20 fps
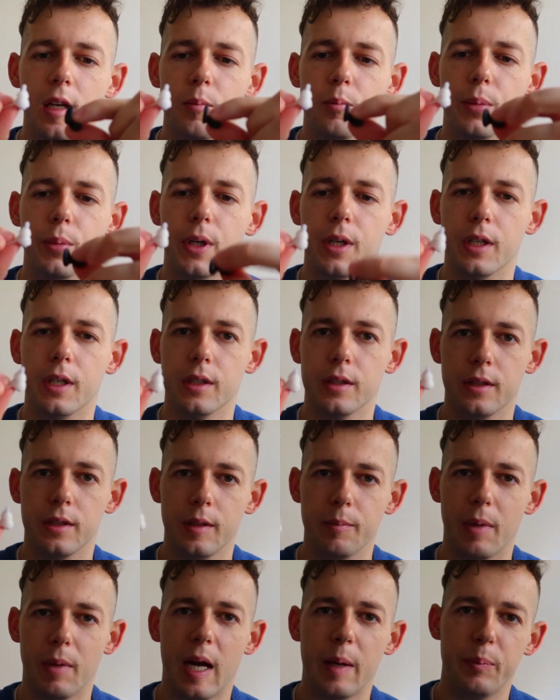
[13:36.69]
But
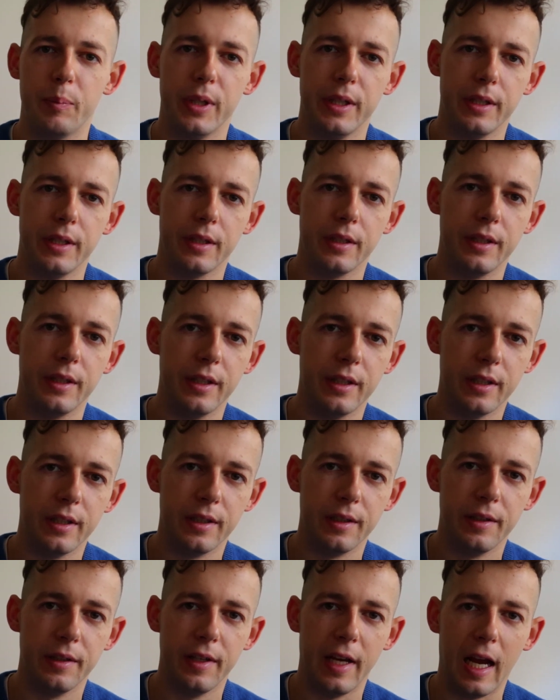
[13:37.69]
in my opinion,
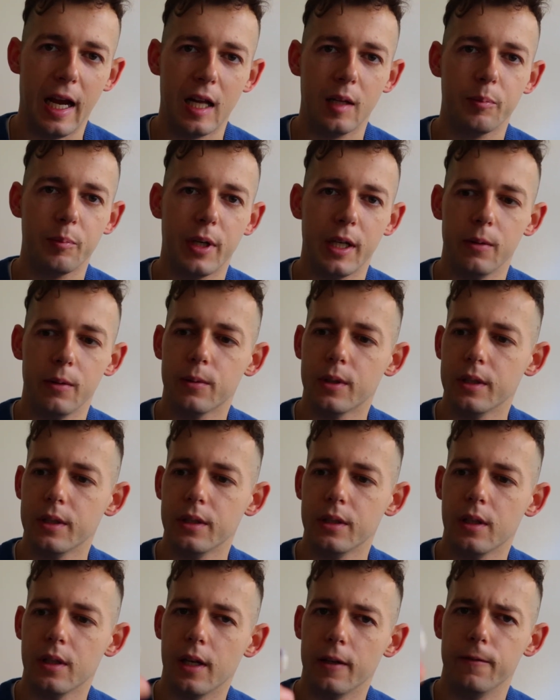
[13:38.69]
the Alpine
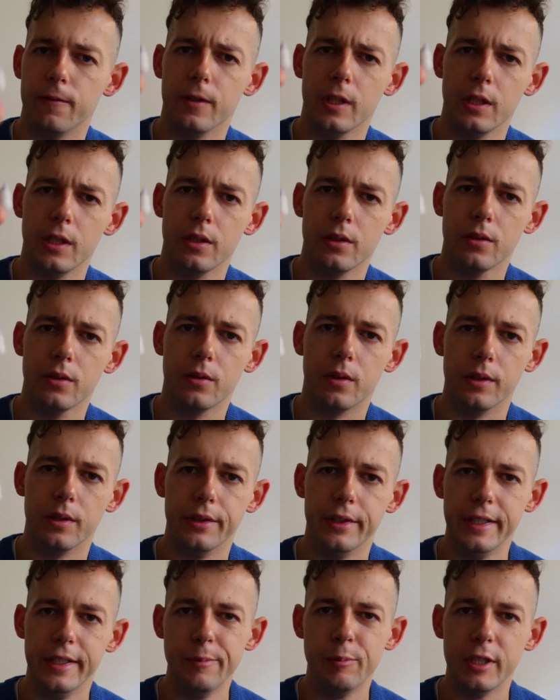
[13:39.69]
one, I think this is
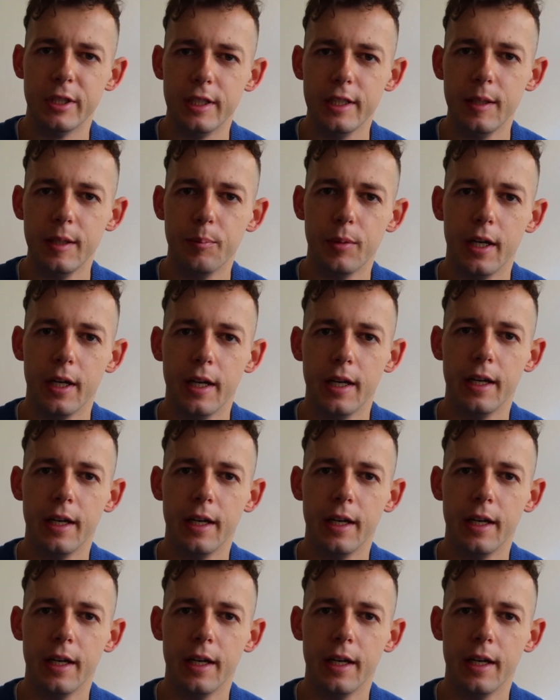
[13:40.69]
called Deep Sleep,